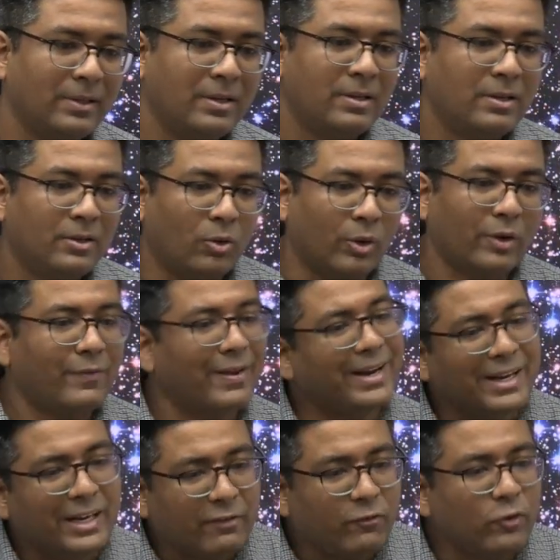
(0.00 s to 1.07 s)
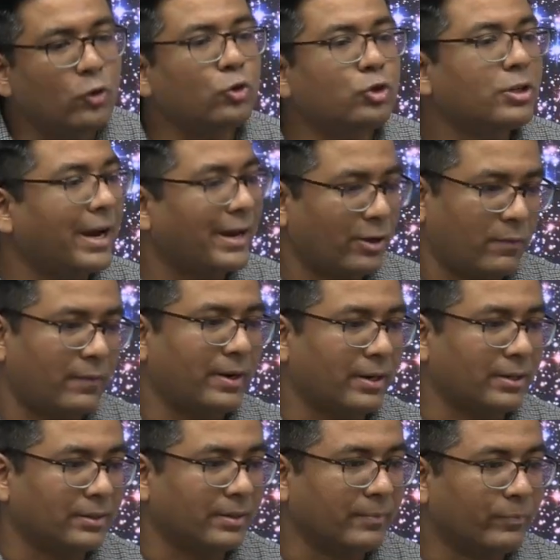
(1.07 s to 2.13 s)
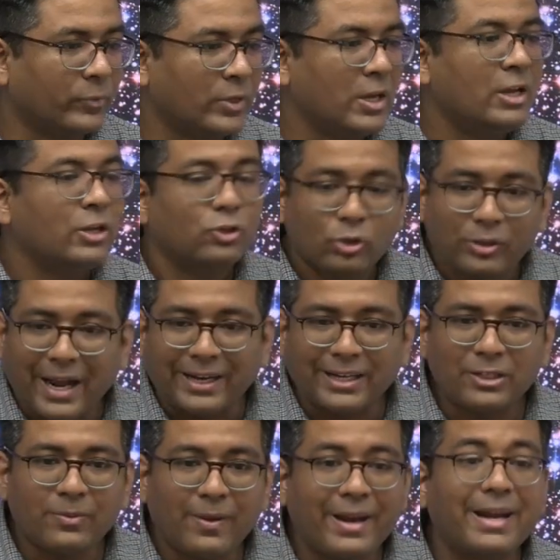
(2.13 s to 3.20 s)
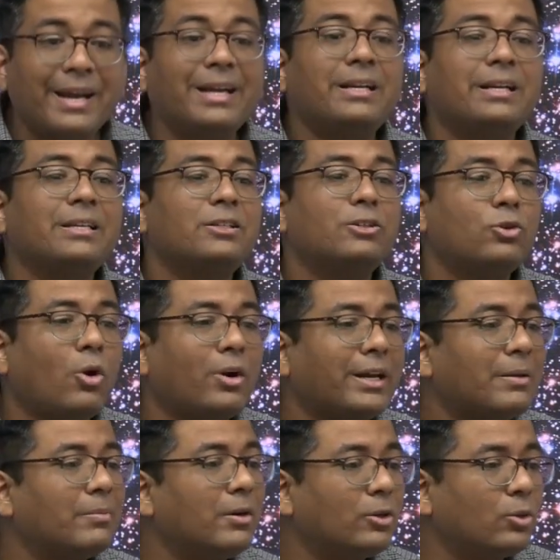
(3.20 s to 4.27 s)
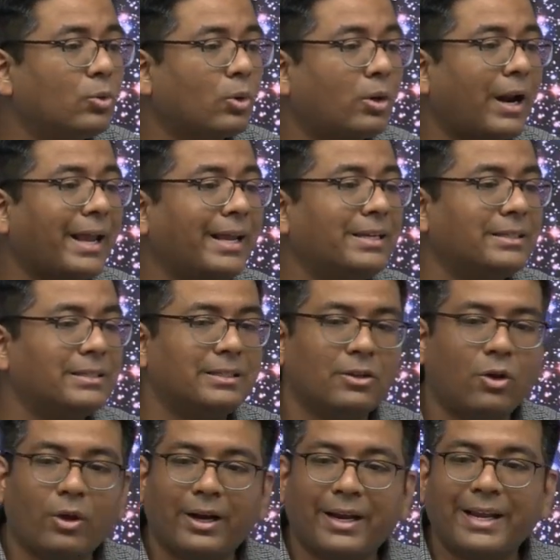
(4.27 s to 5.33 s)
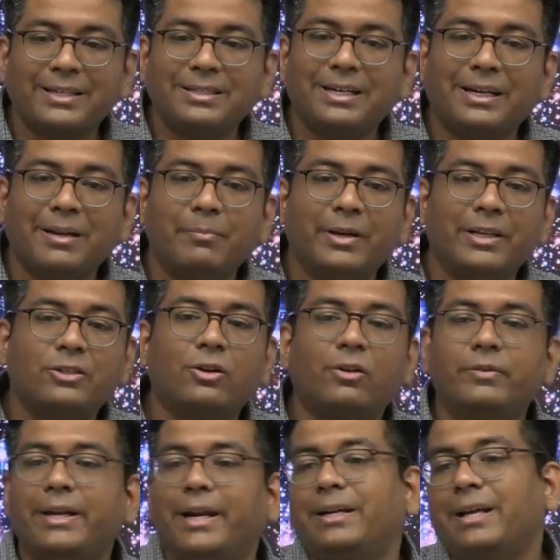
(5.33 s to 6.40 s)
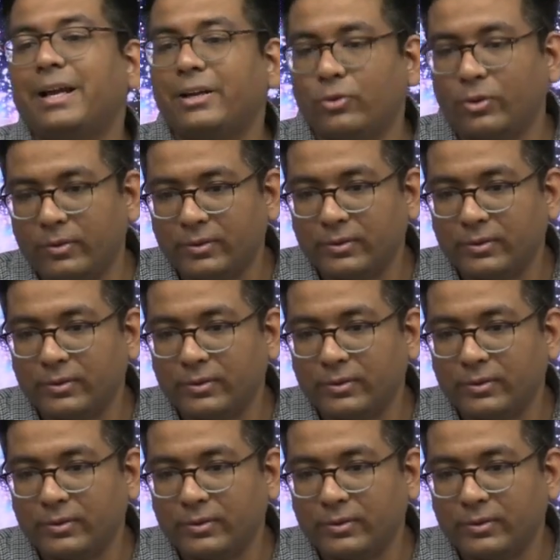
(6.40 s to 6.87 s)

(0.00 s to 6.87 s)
Okay, very diffused kind of energy. So that is why it is not able to rise or raise the temperature of the entire universe.